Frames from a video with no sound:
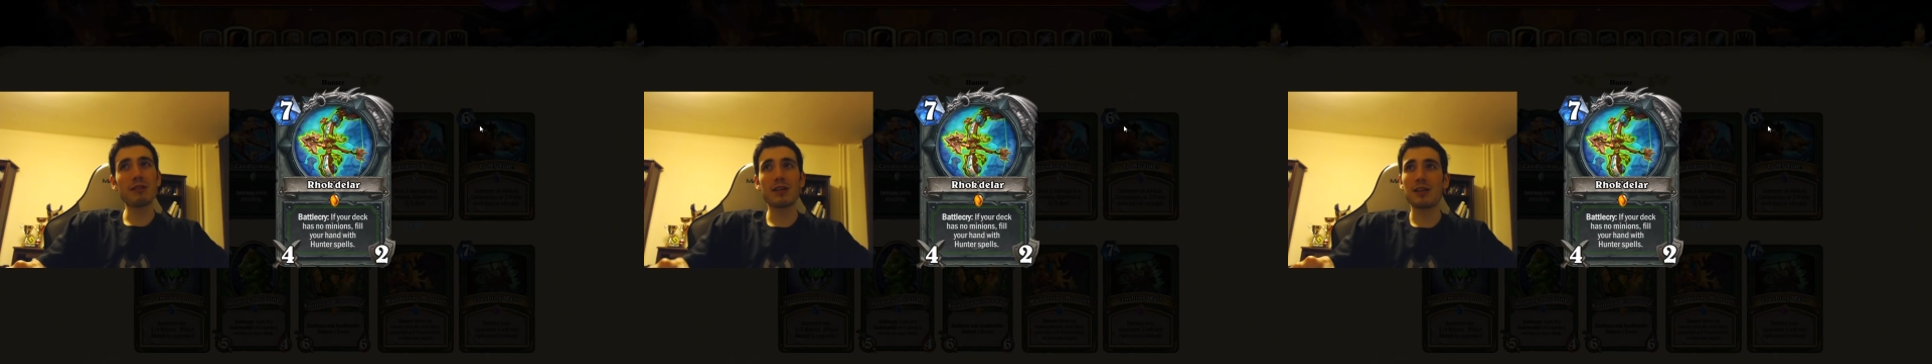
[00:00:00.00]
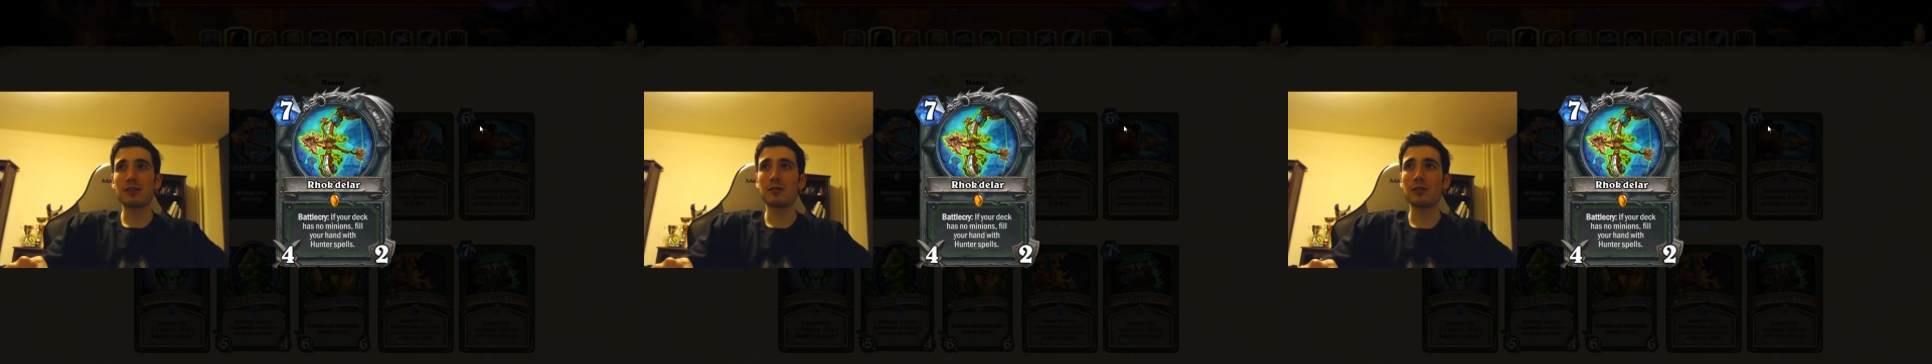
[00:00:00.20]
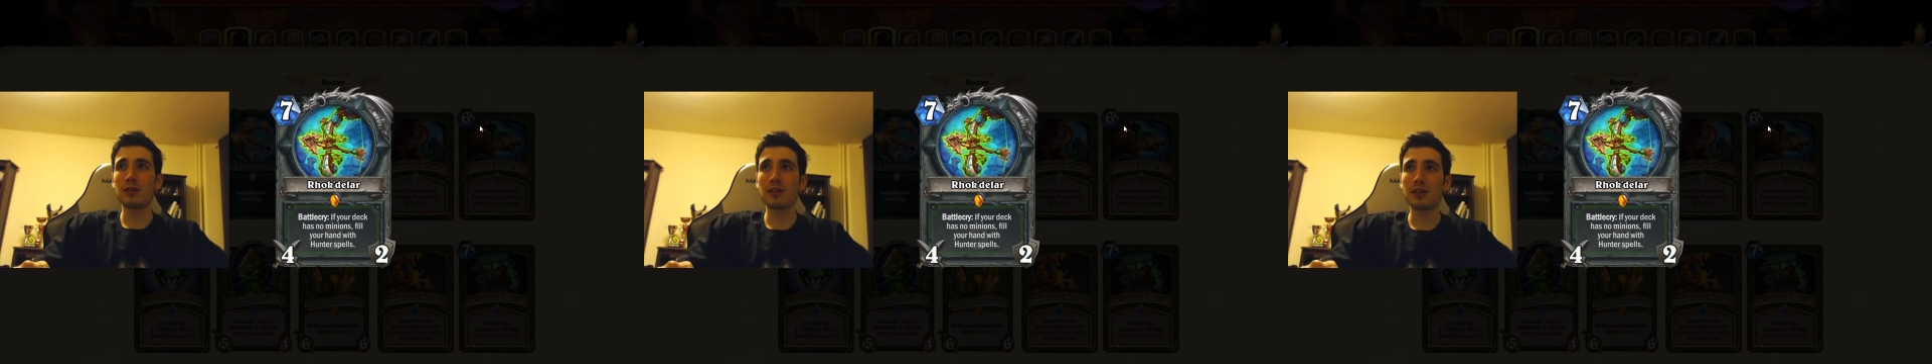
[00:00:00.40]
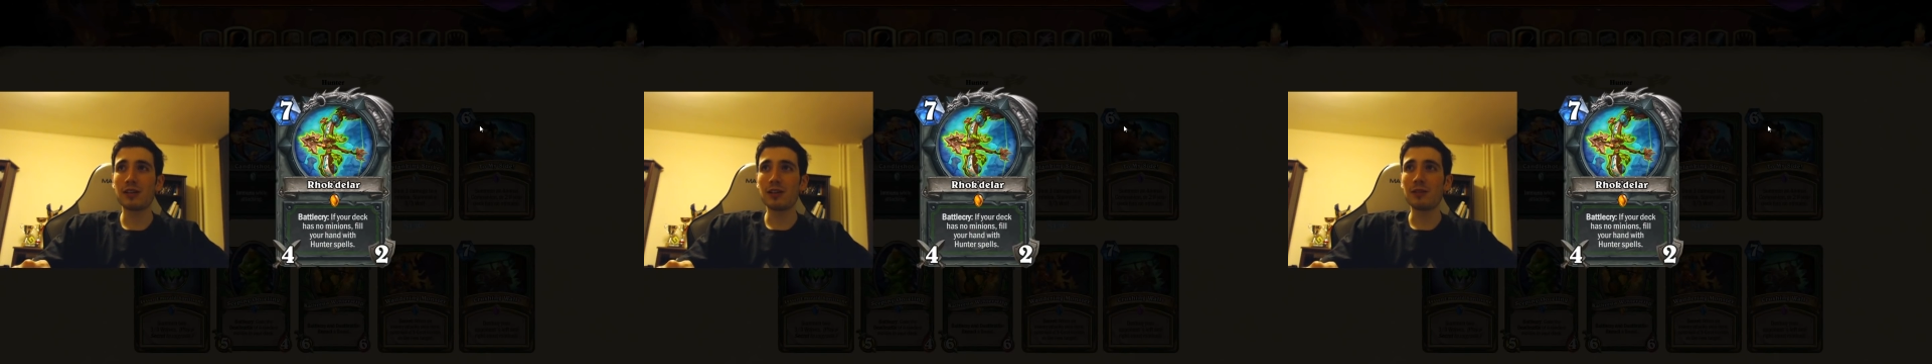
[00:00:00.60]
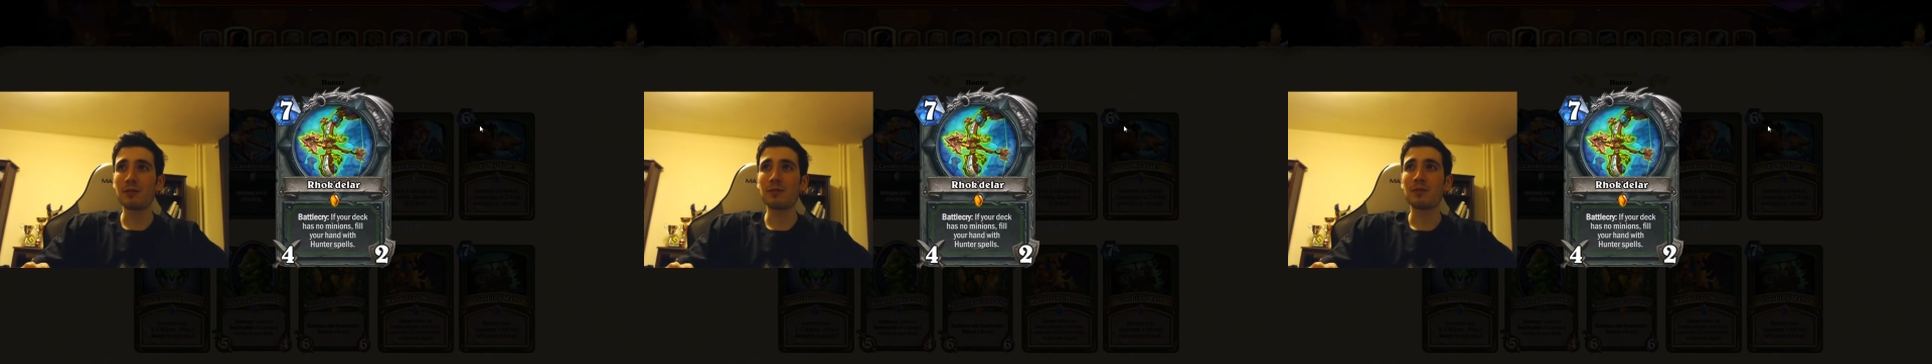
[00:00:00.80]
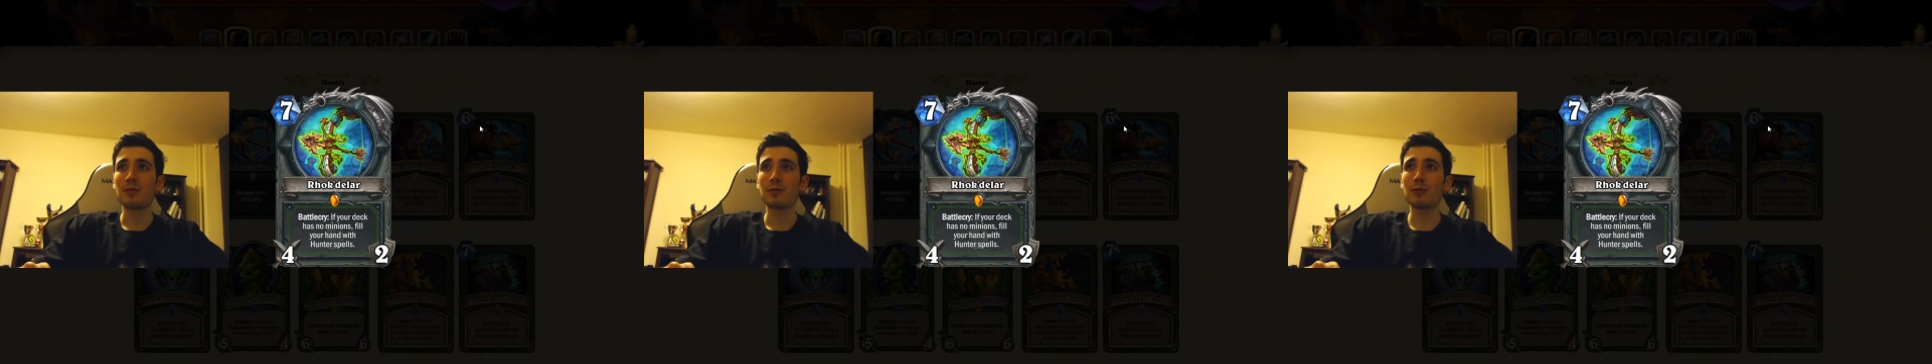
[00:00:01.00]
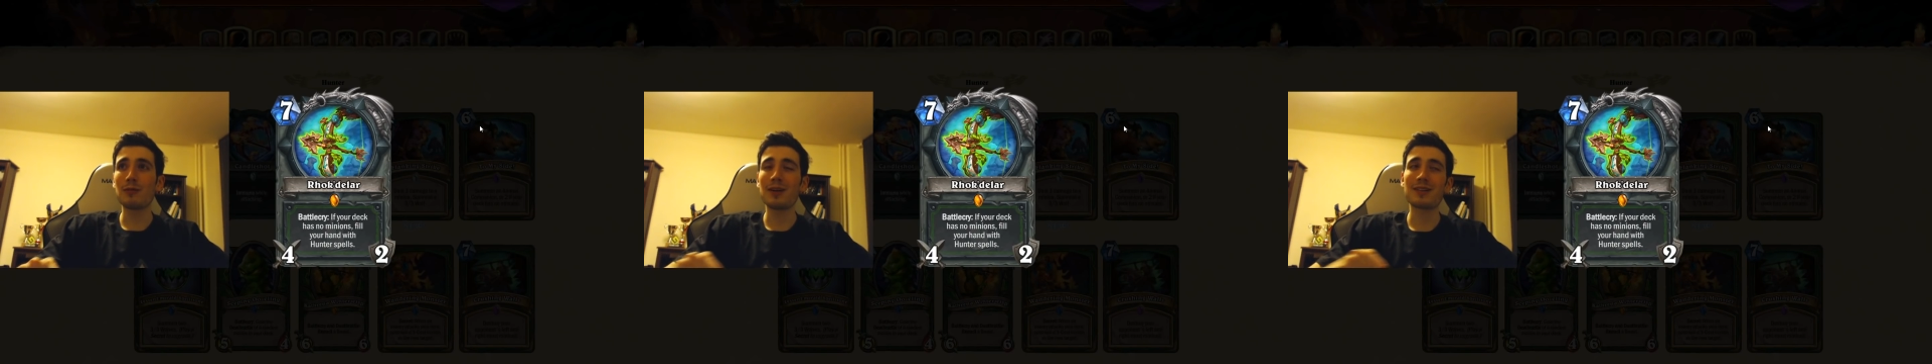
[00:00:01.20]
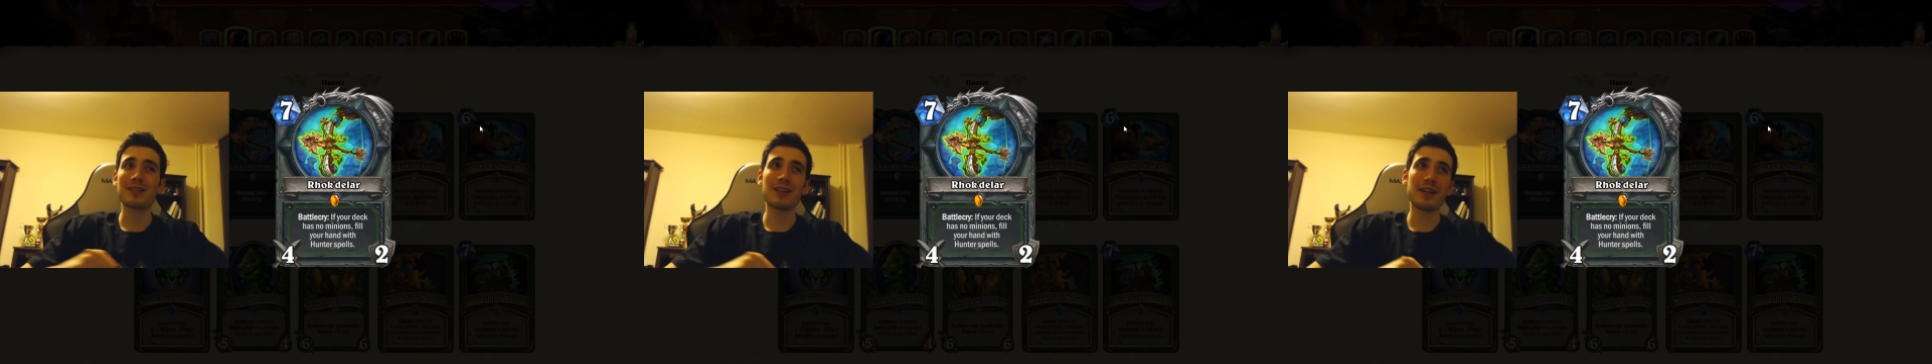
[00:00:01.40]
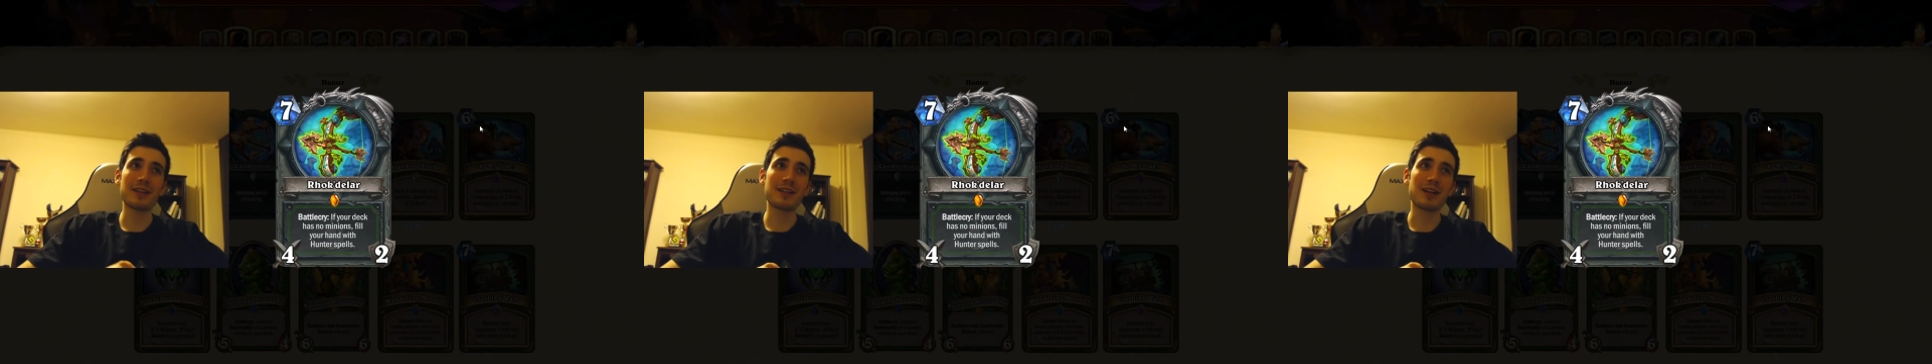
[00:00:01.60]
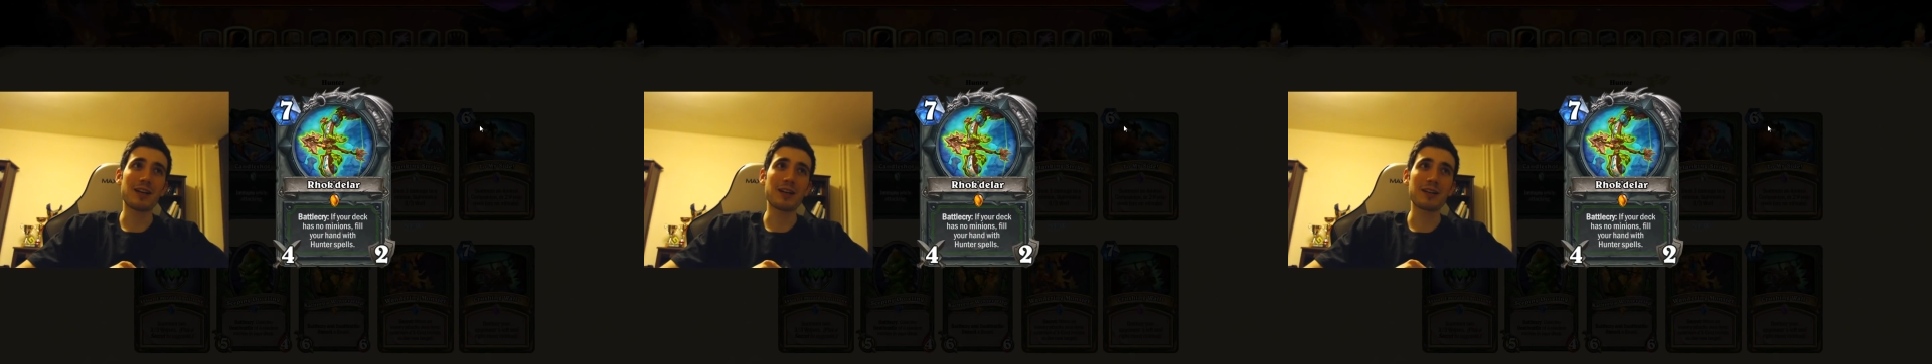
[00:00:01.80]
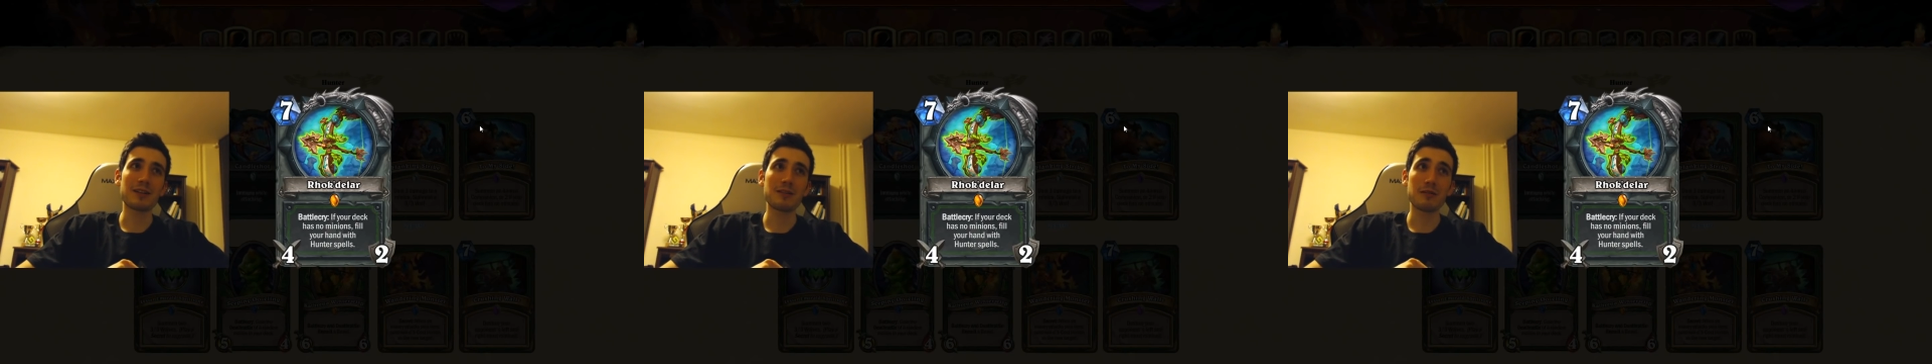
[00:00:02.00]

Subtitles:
when I saw the To My Side card,